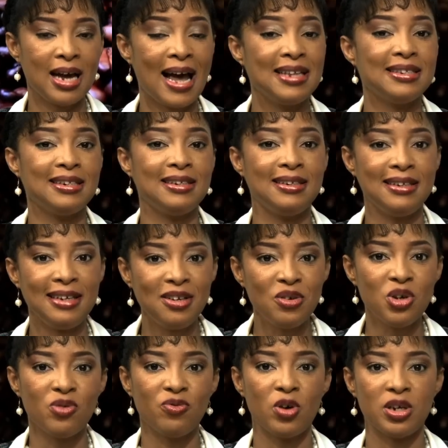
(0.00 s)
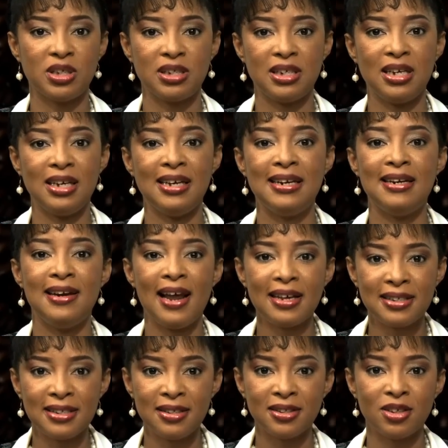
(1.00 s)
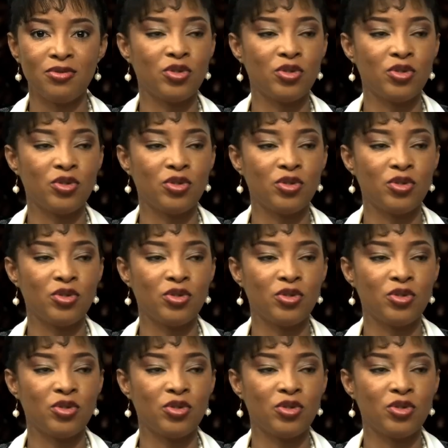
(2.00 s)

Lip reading: and Lee University in Lexington,